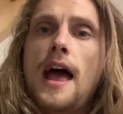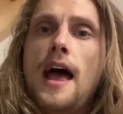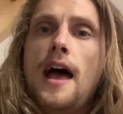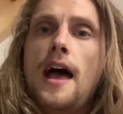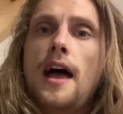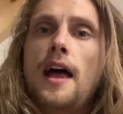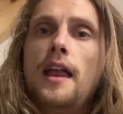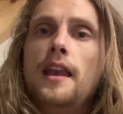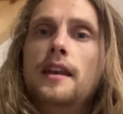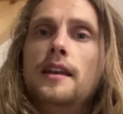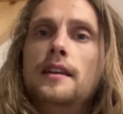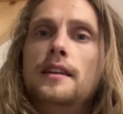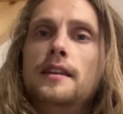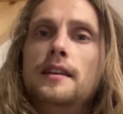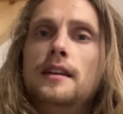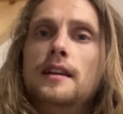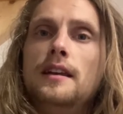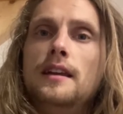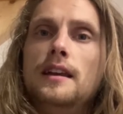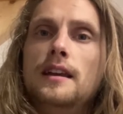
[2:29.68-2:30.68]
and
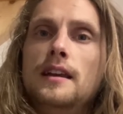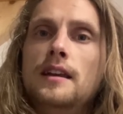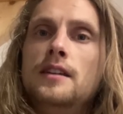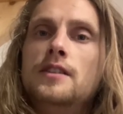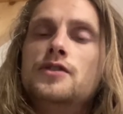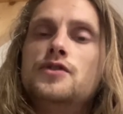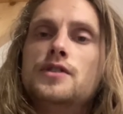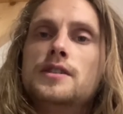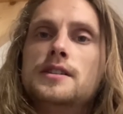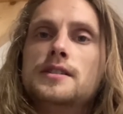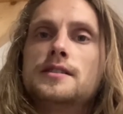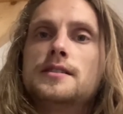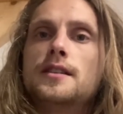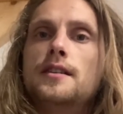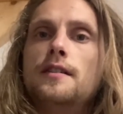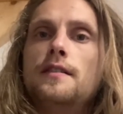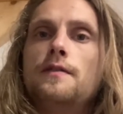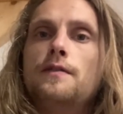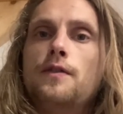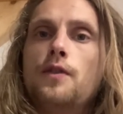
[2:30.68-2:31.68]
interest
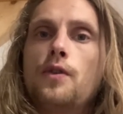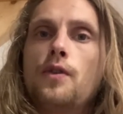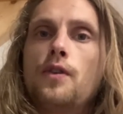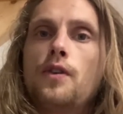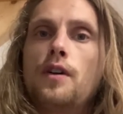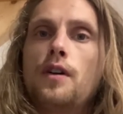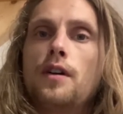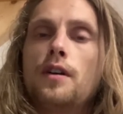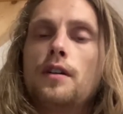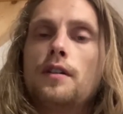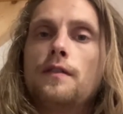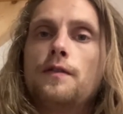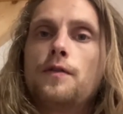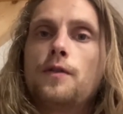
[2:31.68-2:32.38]
for